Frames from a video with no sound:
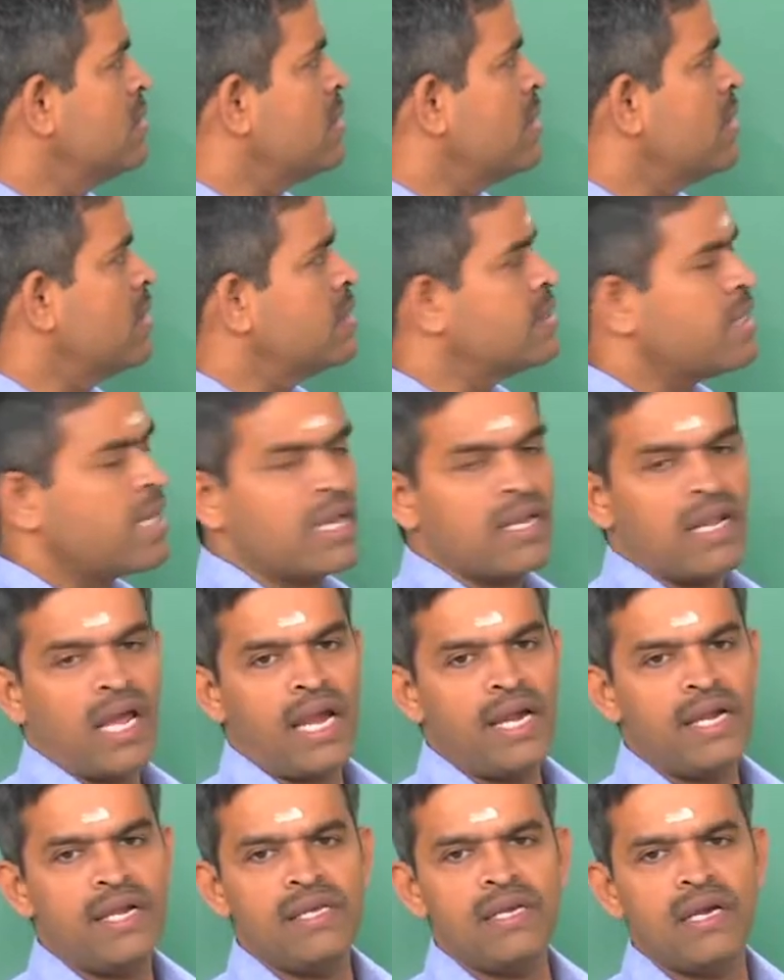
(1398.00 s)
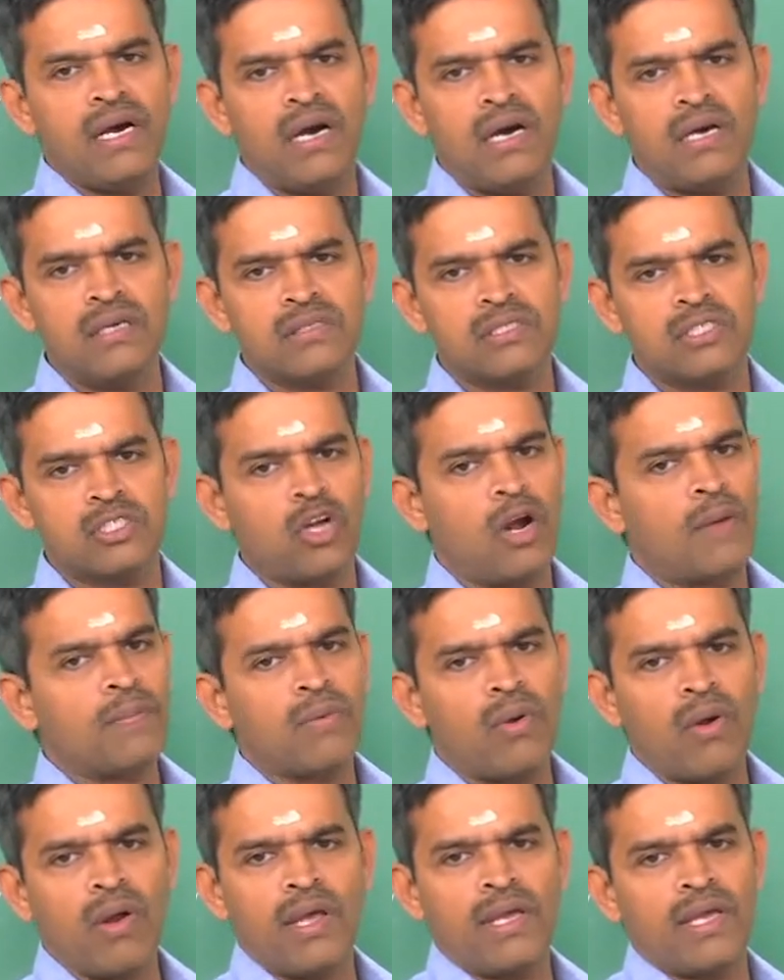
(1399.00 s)
in the design ideas,
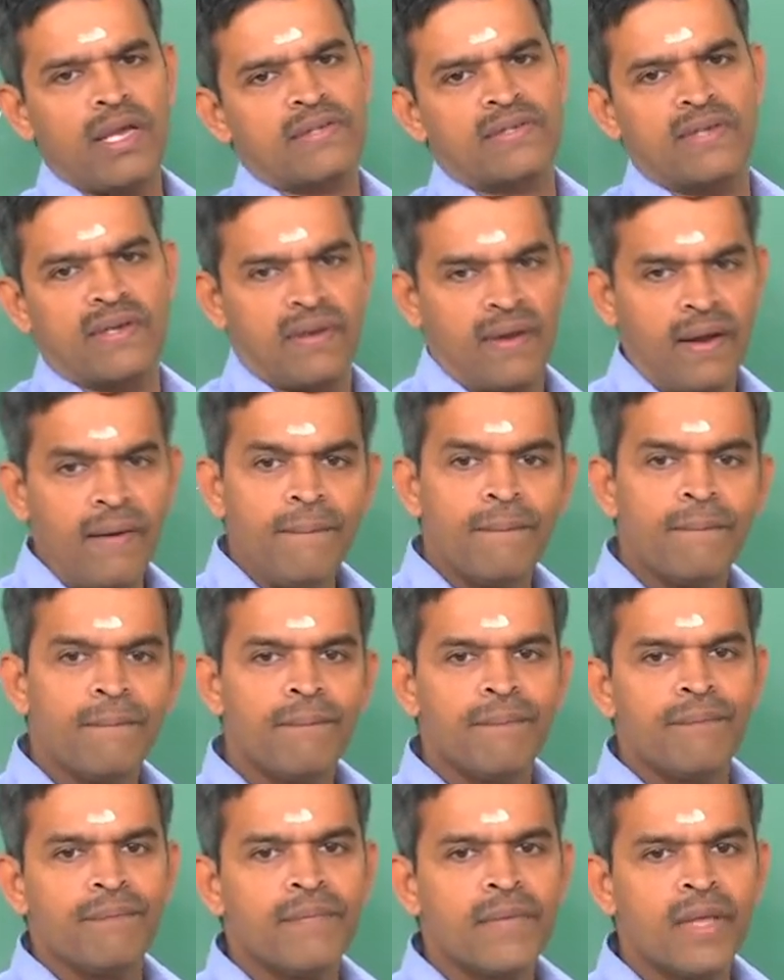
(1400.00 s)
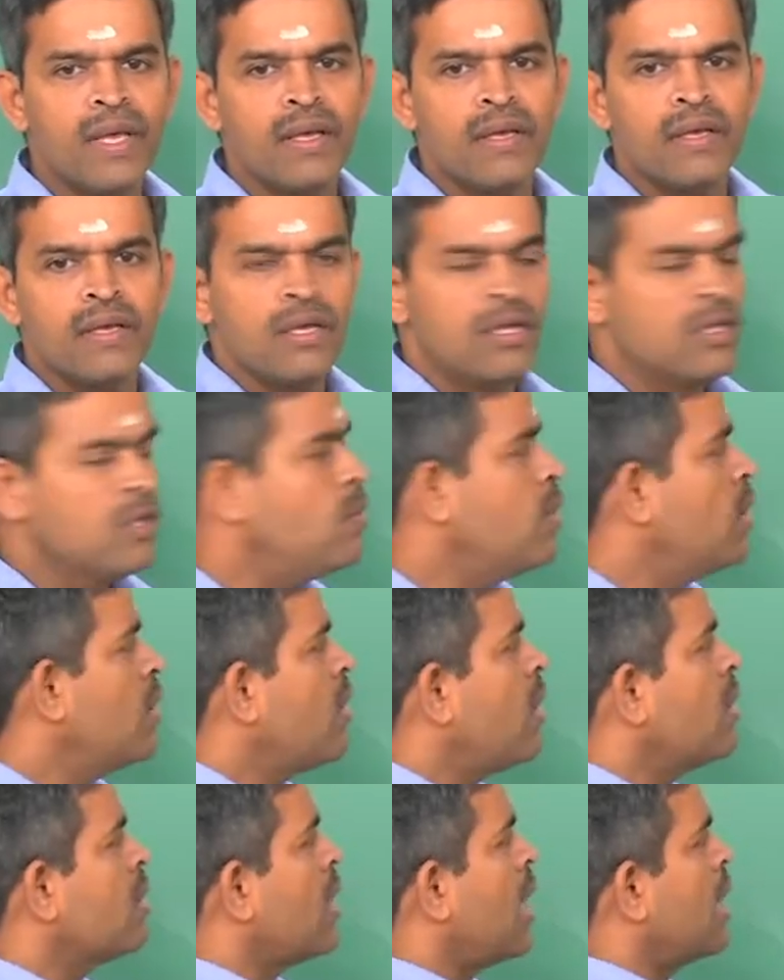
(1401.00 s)
shop drawing, etc. You will
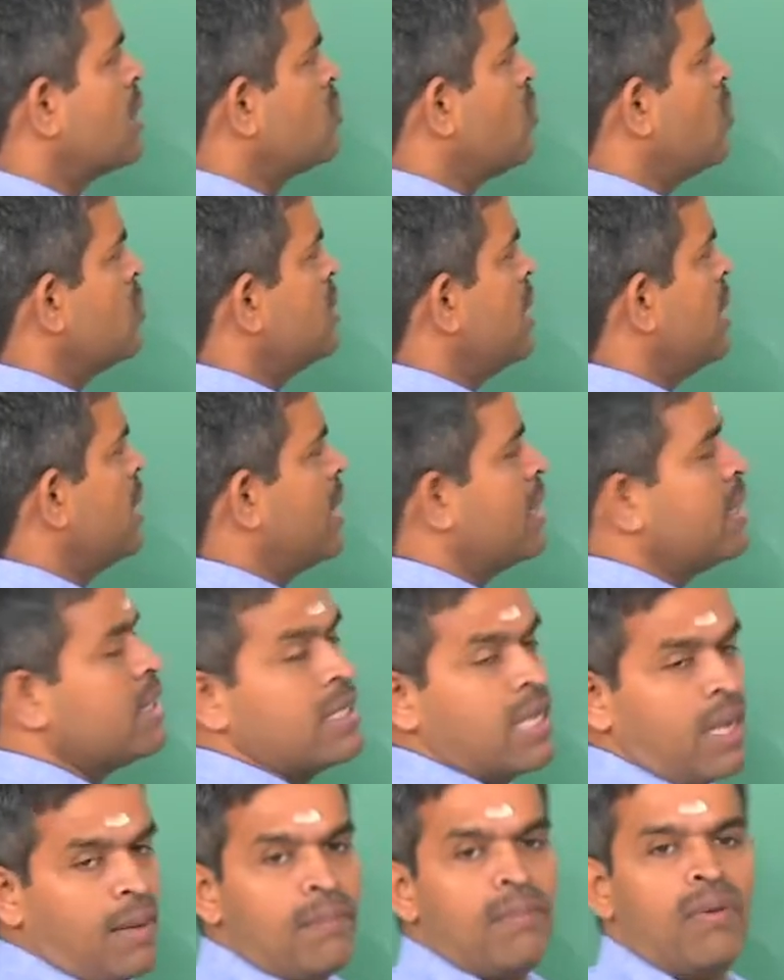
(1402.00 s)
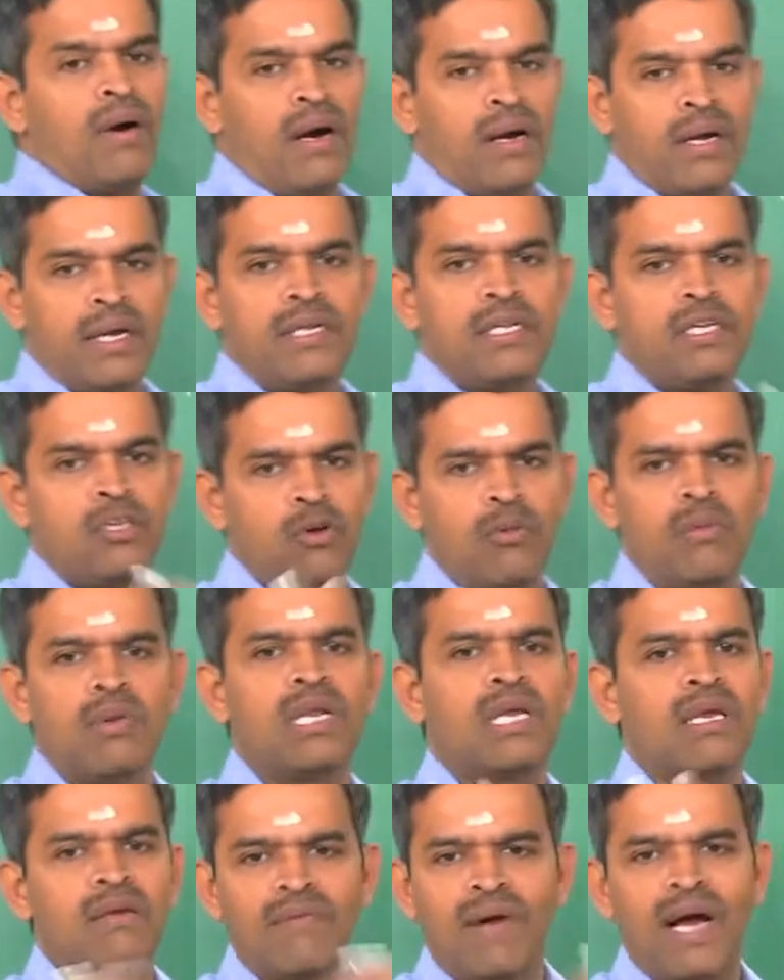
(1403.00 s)
not associate any number, any
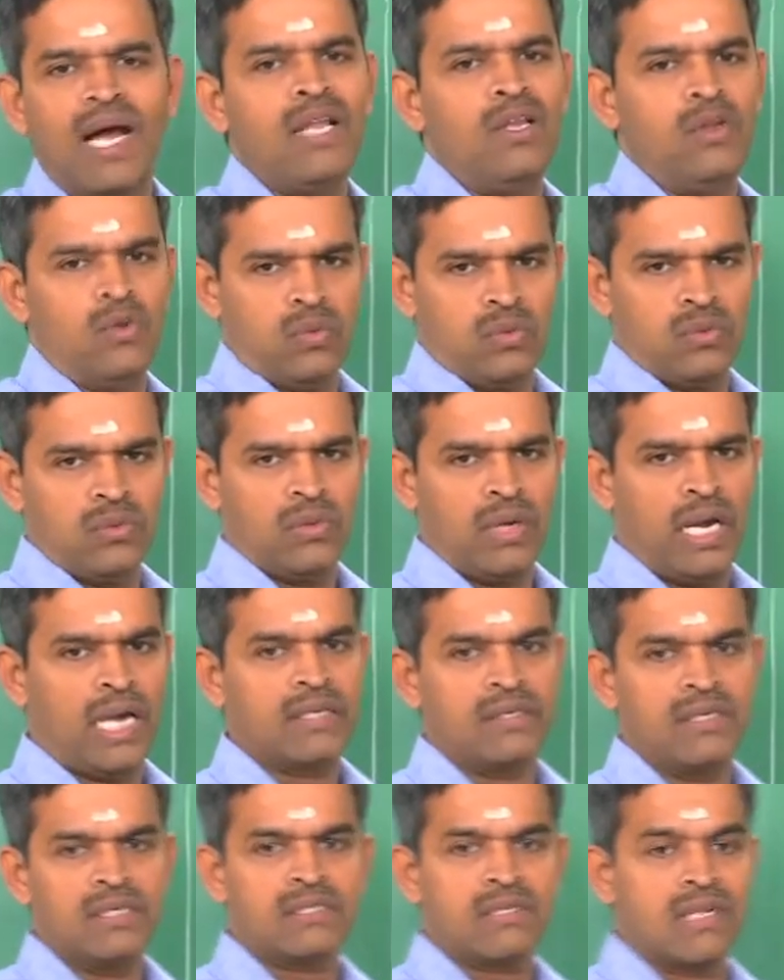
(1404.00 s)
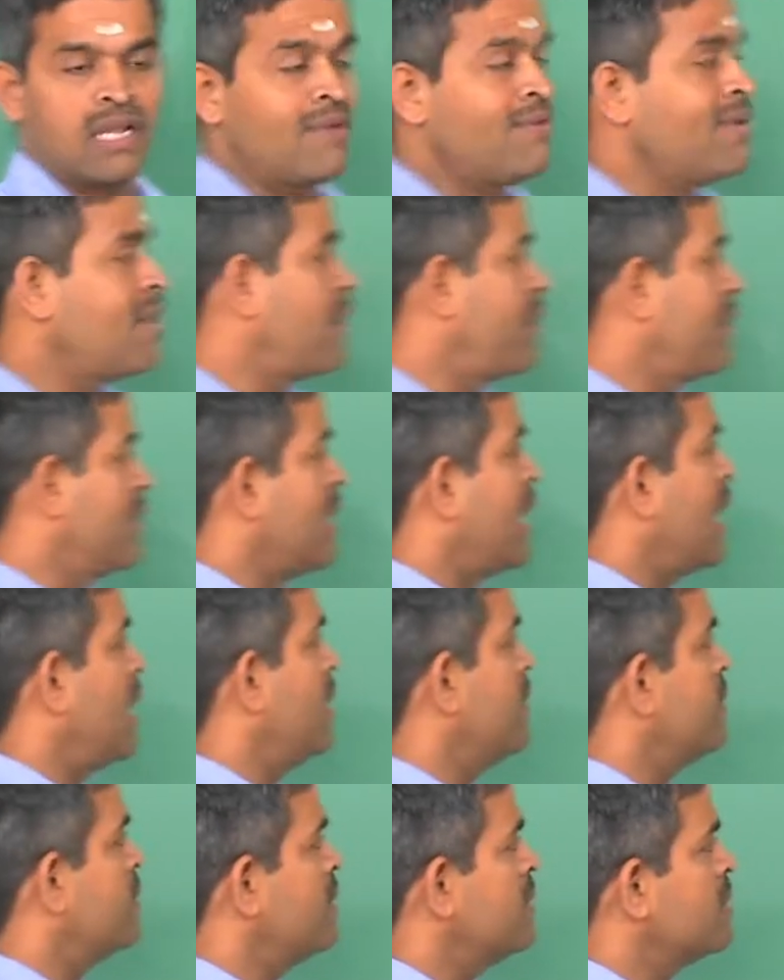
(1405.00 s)
numeric value at this level of
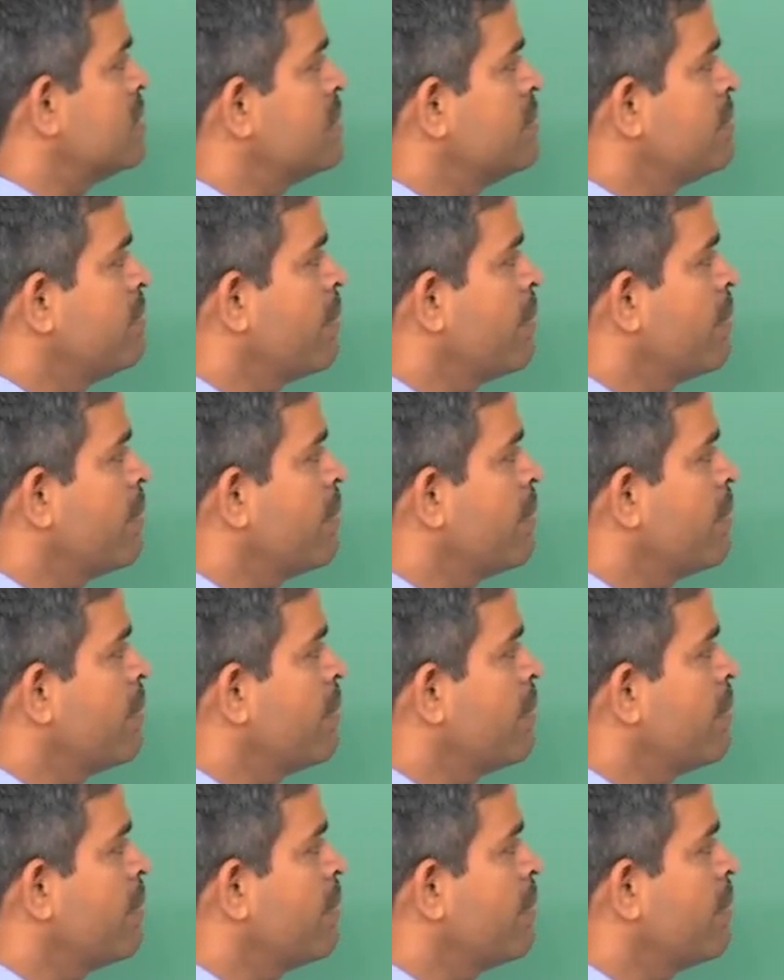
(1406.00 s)
analysis.